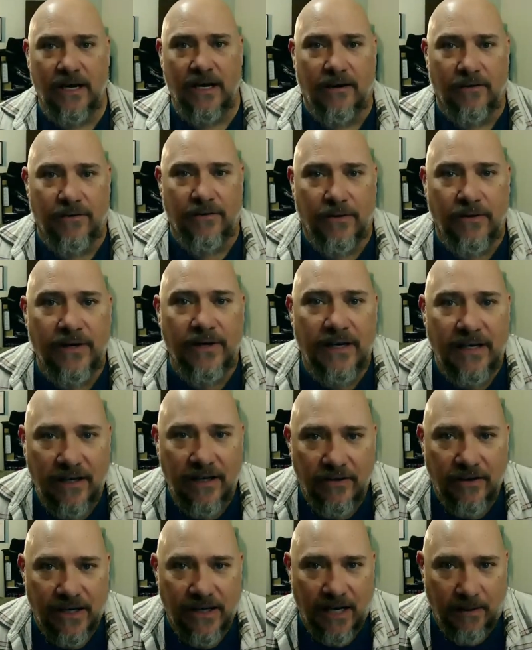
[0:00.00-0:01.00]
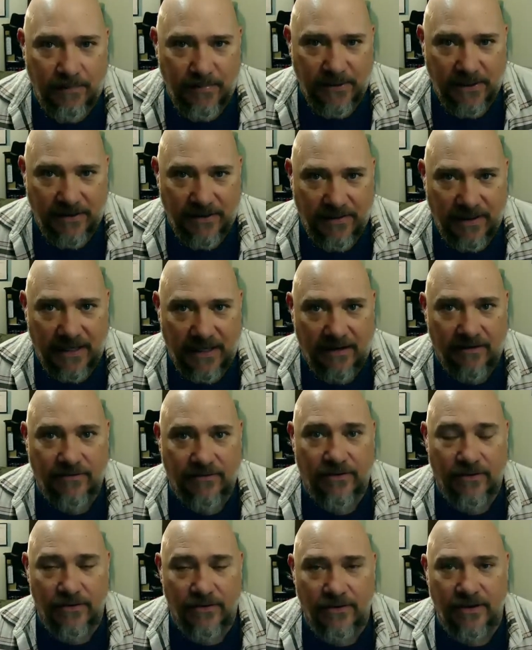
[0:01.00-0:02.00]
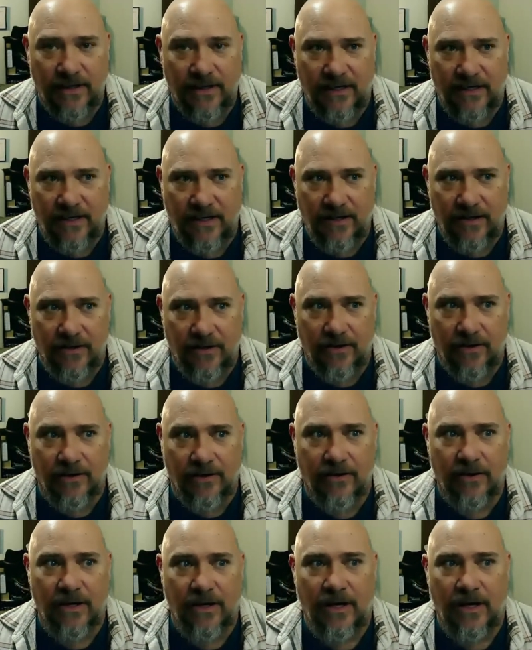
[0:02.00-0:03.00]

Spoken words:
they're going to hear a couple of things. They're going to hear,